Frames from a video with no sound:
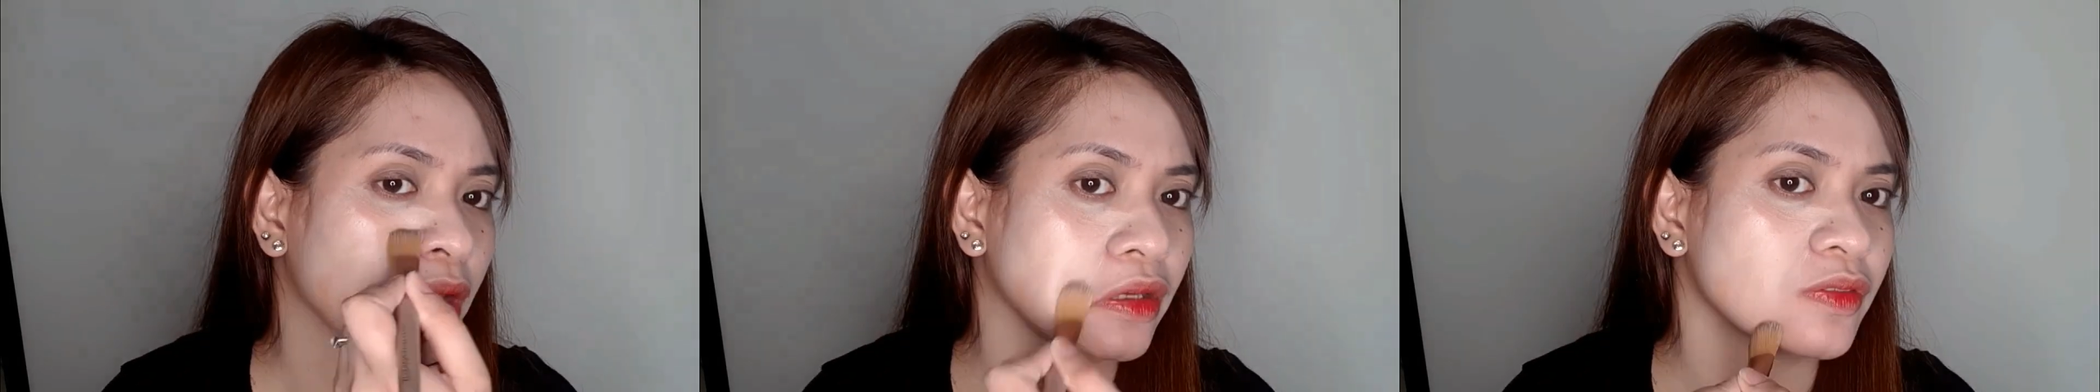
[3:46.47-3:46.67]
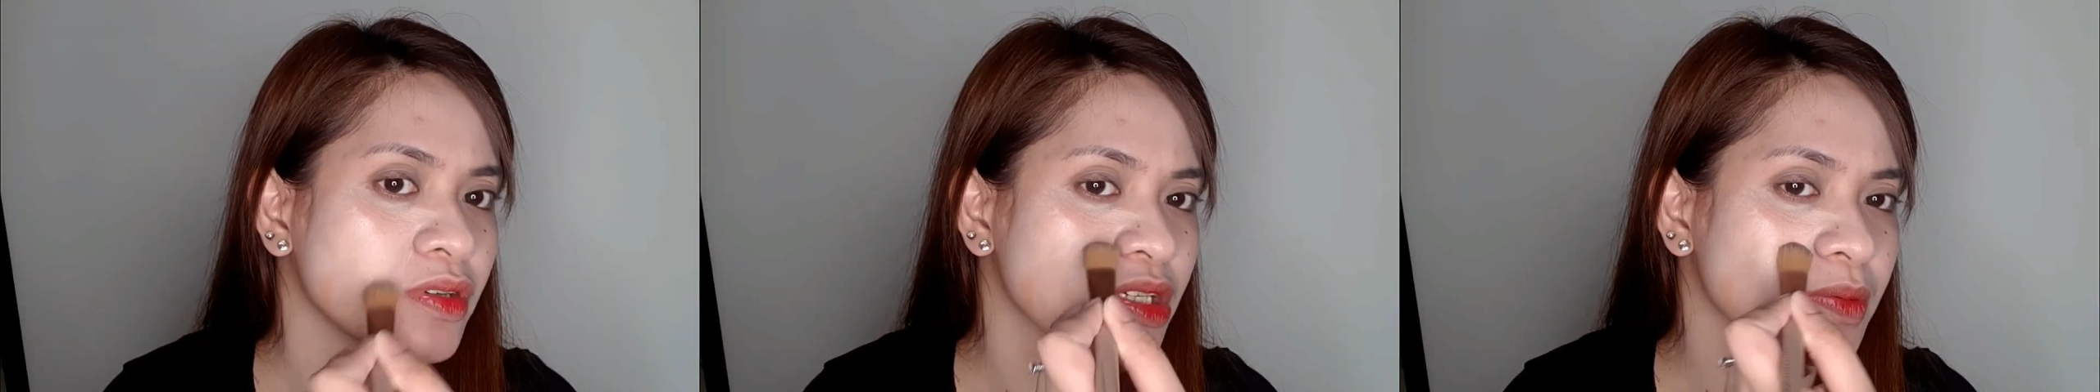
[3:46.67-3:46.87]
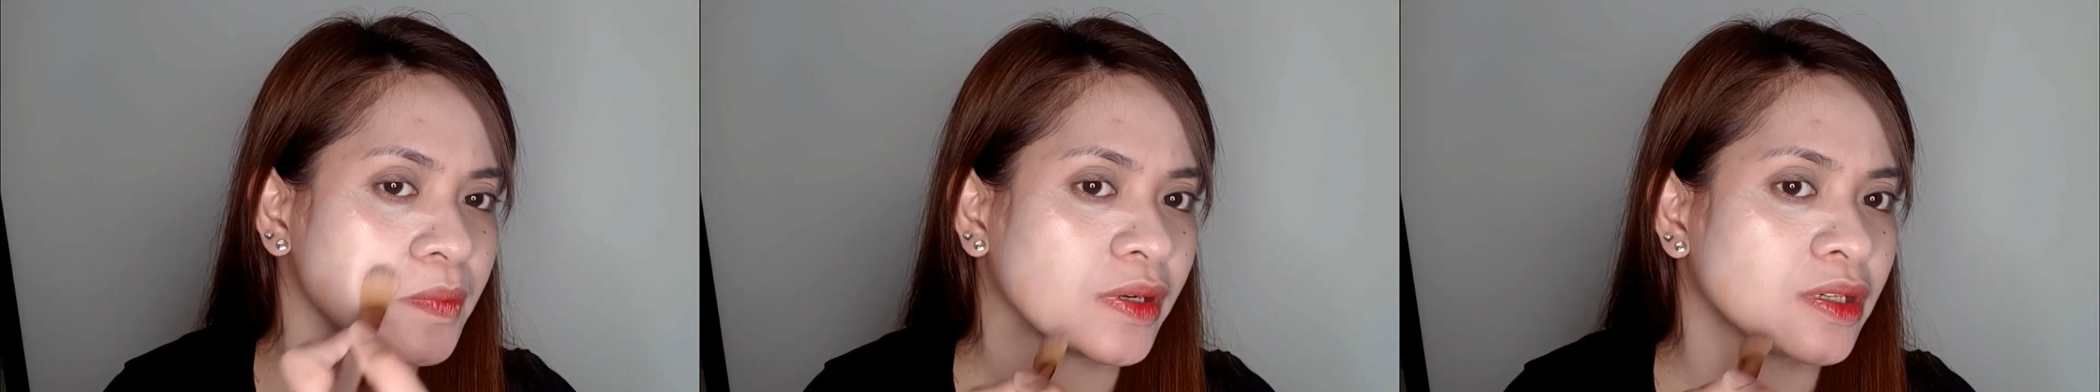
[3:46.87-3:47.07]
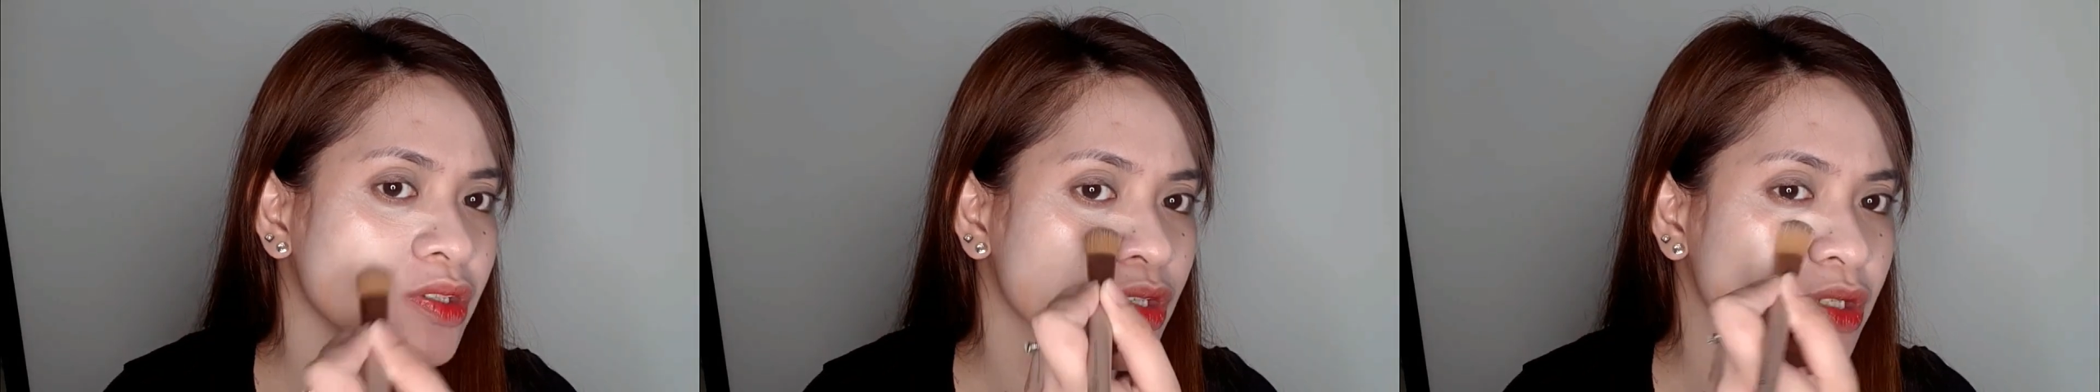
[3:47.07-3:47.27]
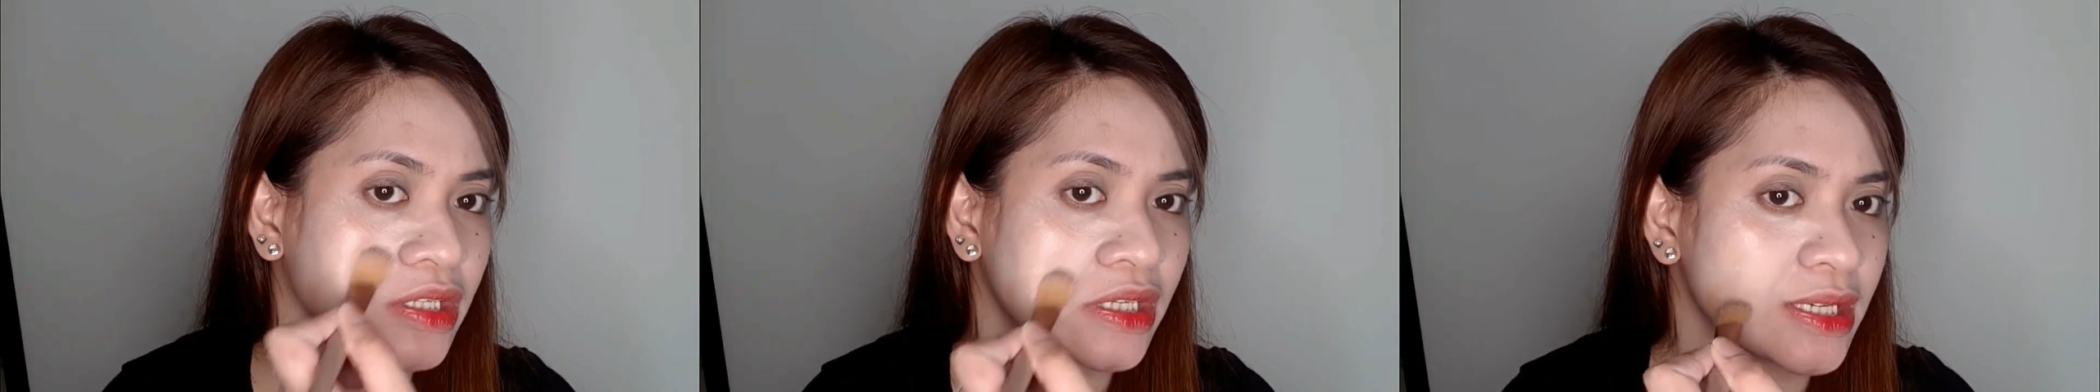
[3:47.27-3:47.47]
Yung
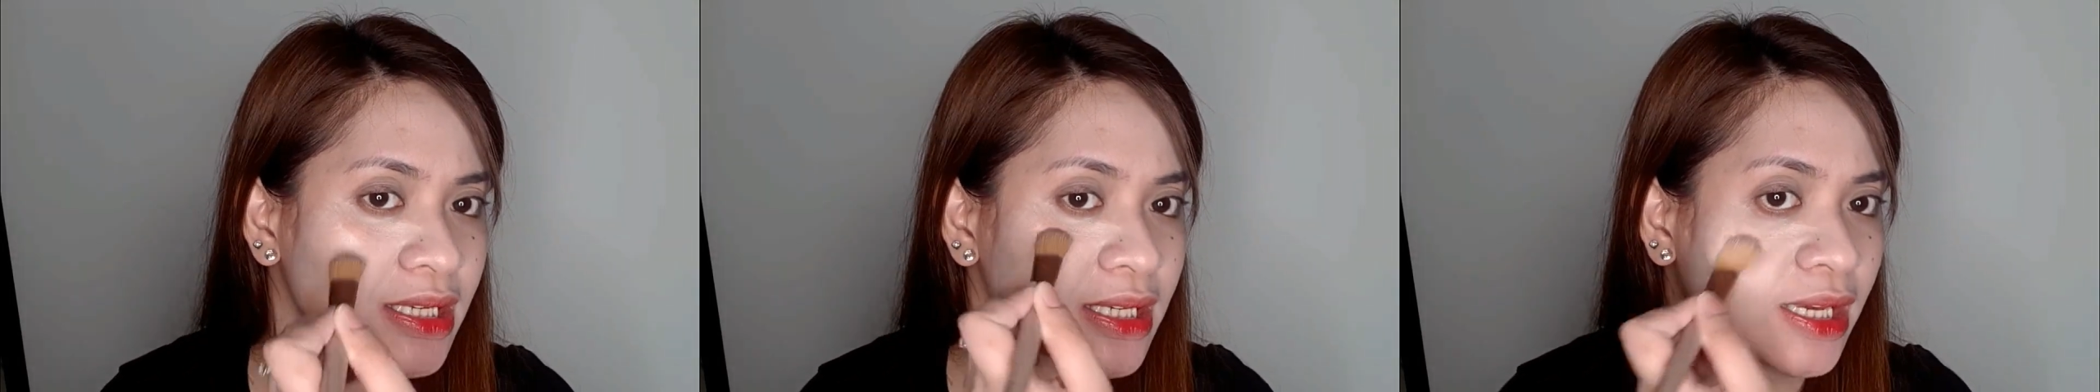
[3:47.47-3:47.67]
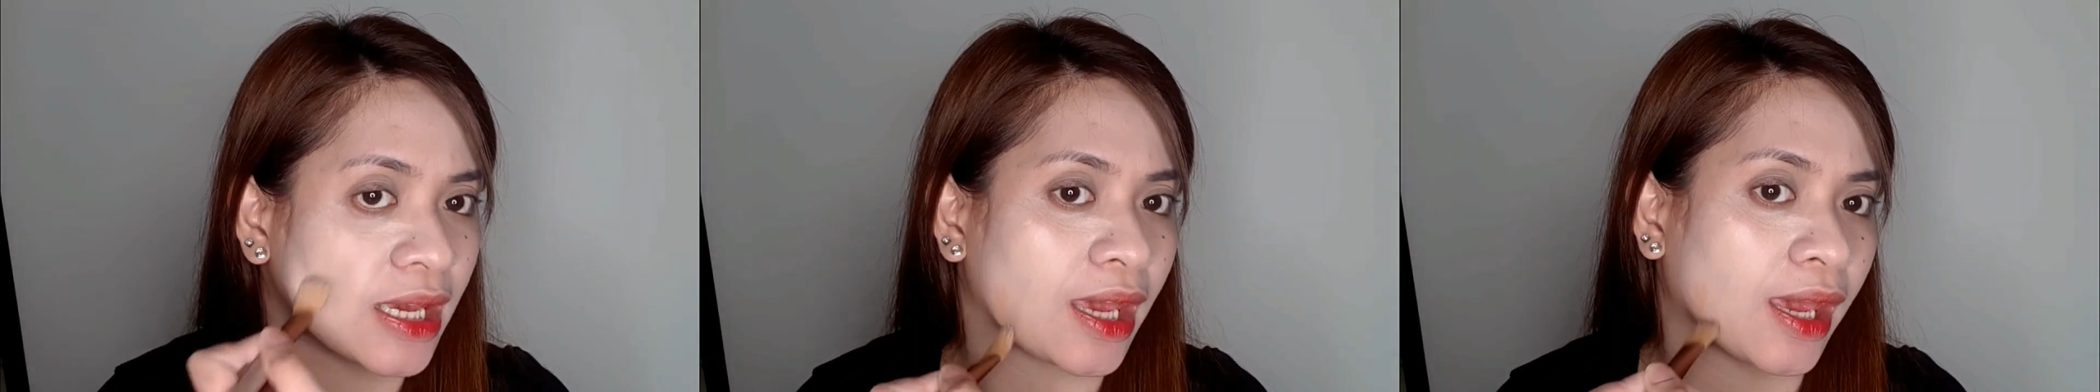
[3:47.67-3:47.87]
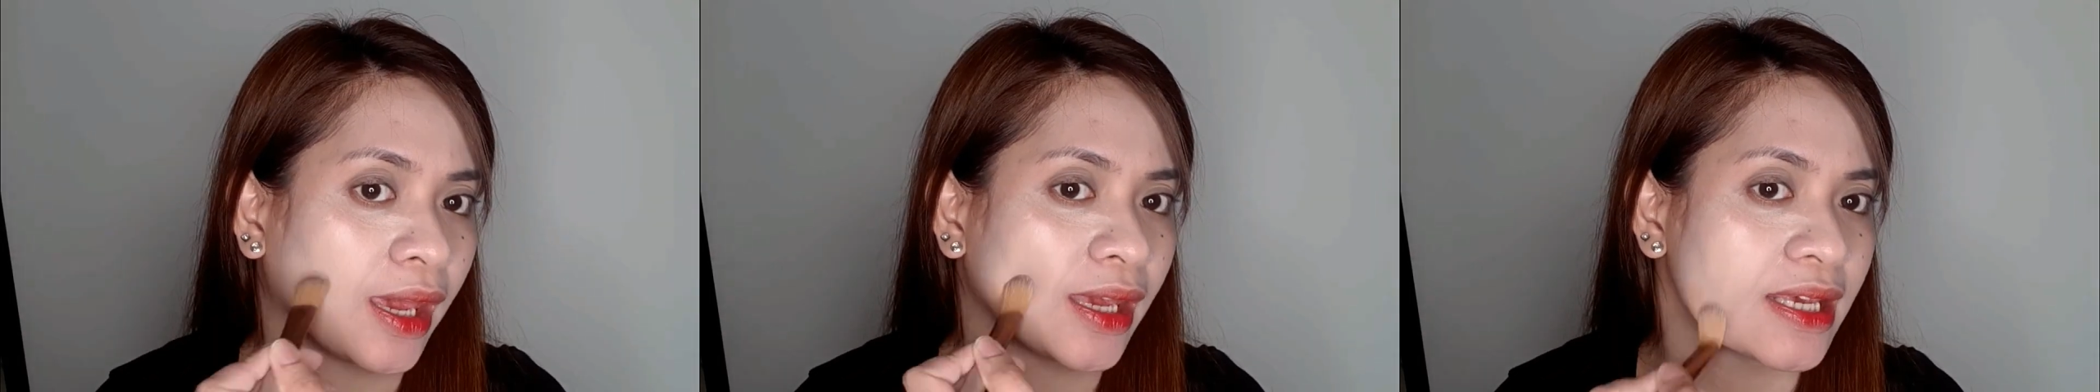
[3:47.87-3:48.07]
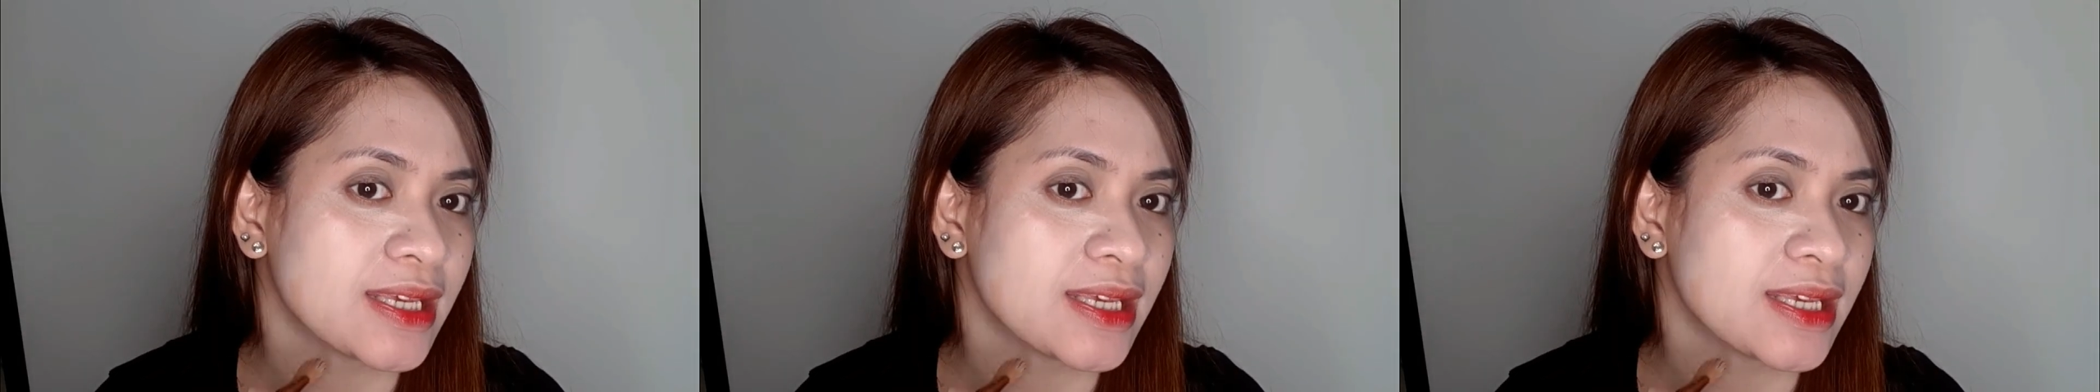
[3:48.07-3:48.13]
sponge kasi,